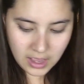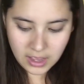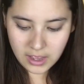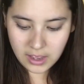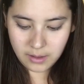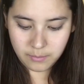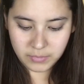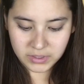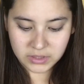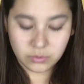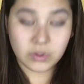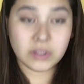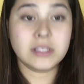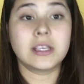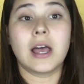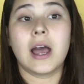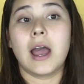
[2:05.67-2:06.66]
but the
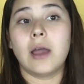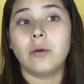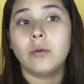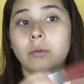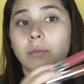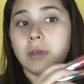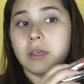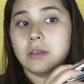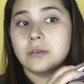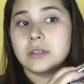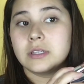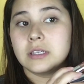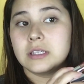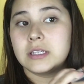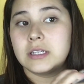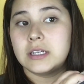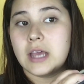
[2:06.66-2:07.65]
ones that I will be
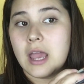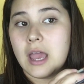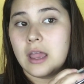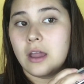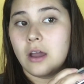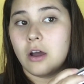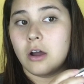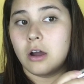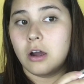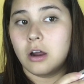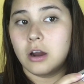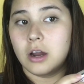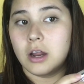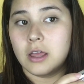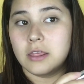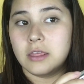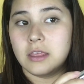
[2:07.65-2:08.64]
using today
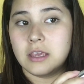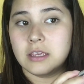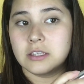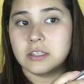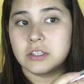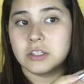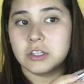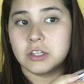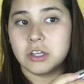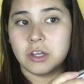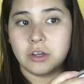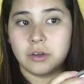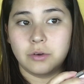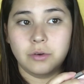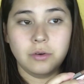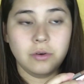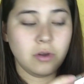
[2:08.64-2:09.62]
are these
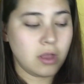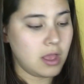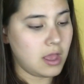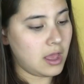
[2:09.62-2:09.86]
two.